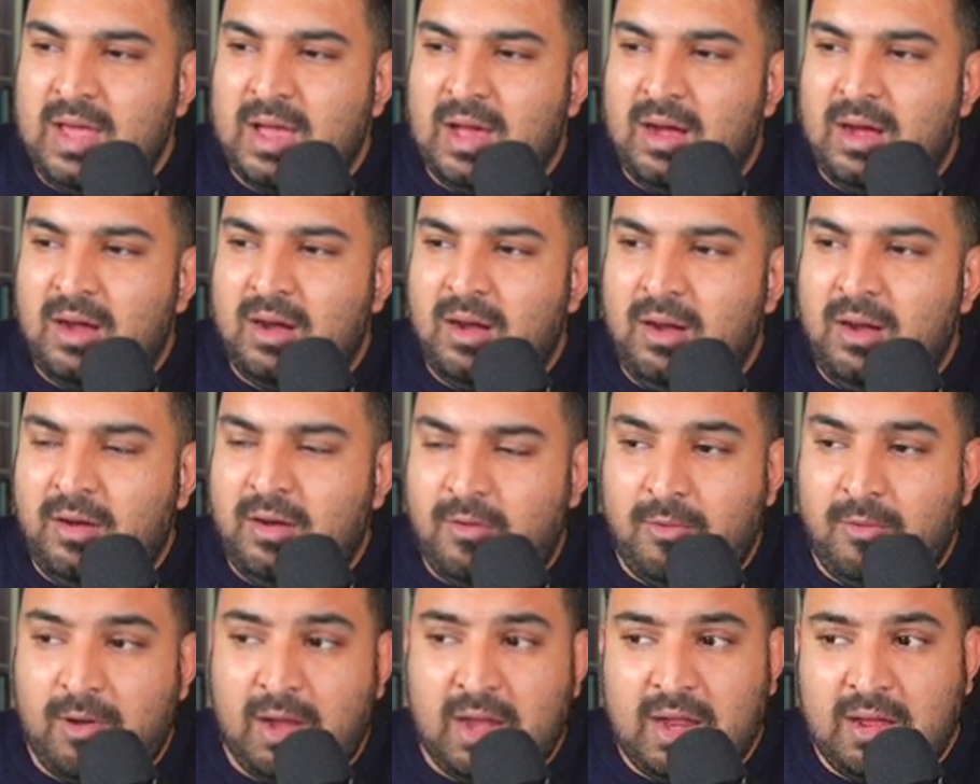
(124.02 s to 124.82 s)
are
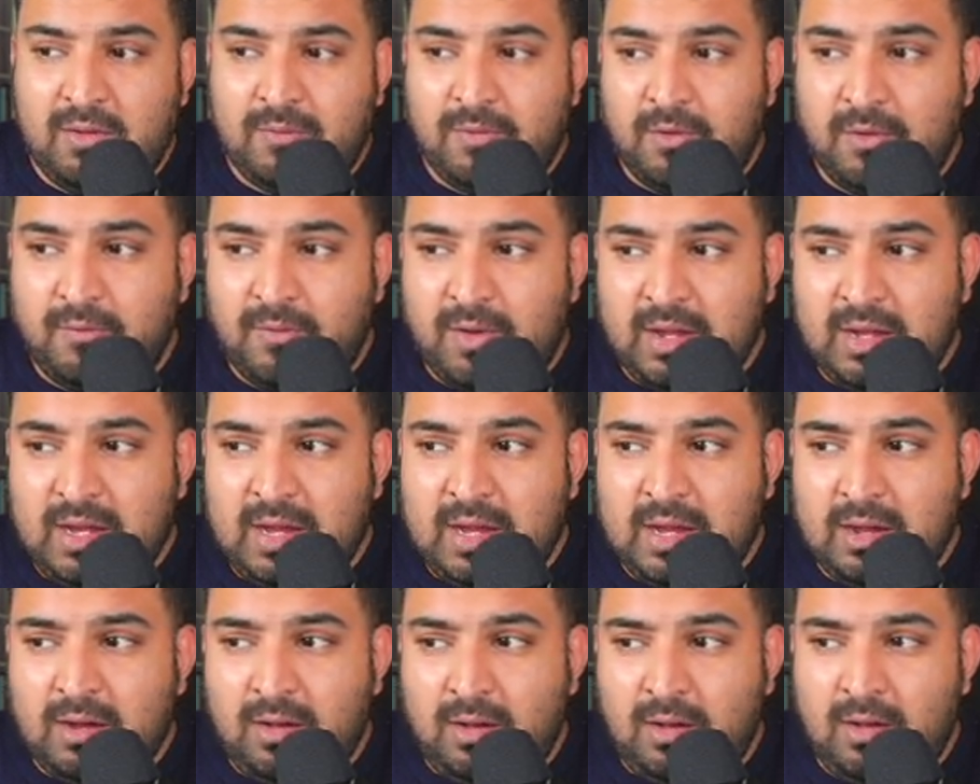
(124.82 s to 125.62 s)
trading for 1
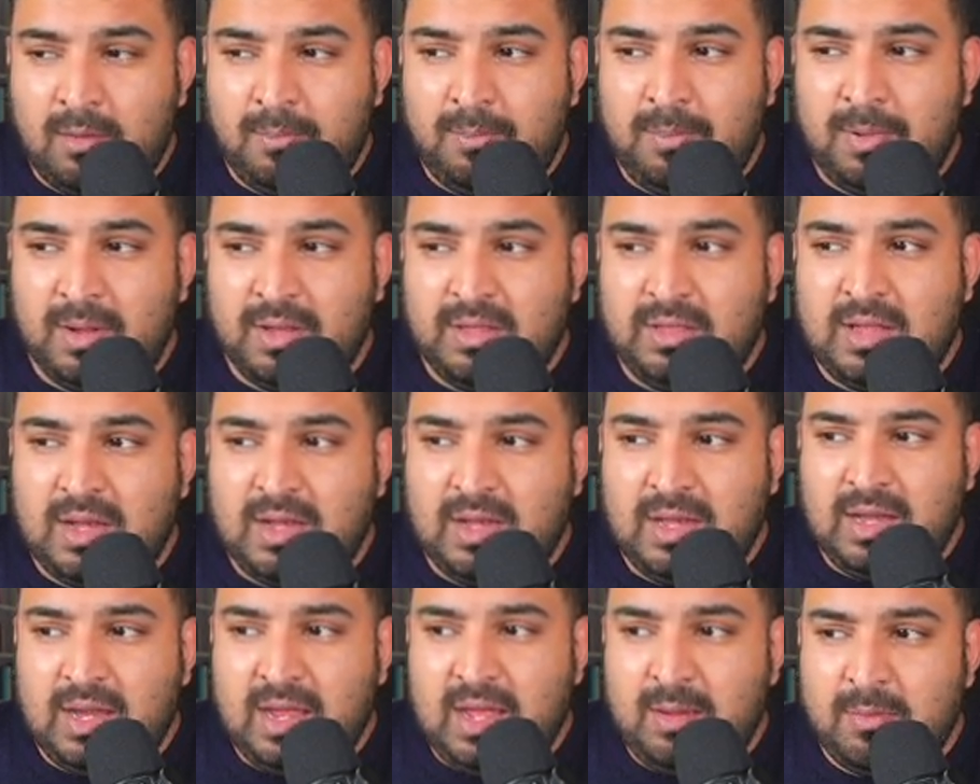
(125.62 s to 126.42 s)
year, but the
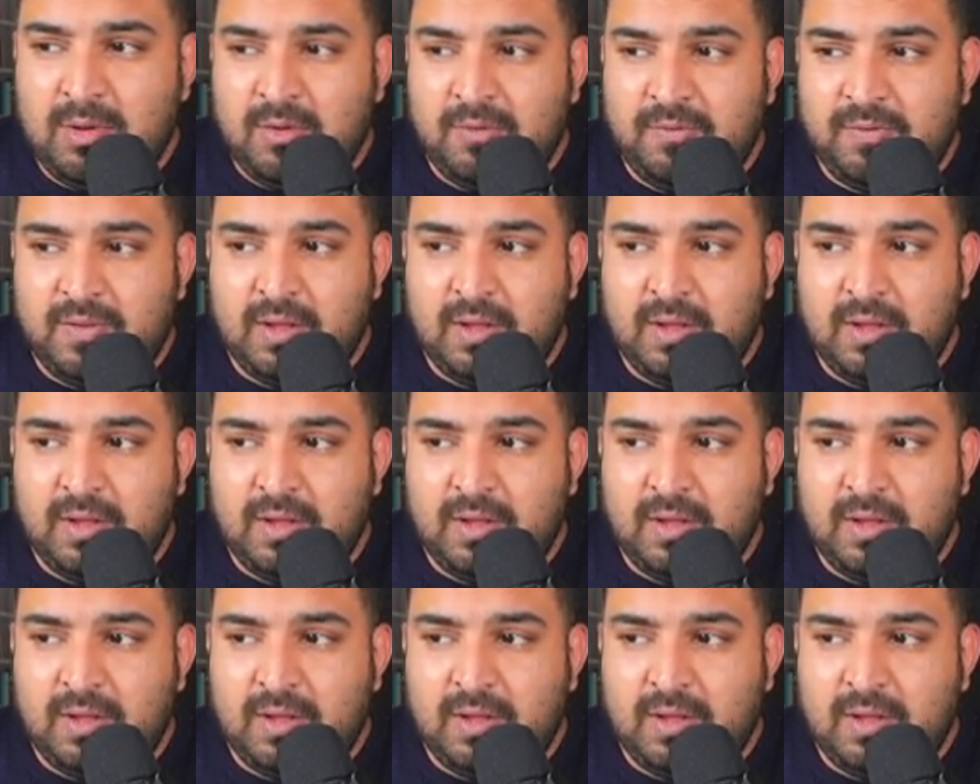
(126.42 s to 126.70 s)
name of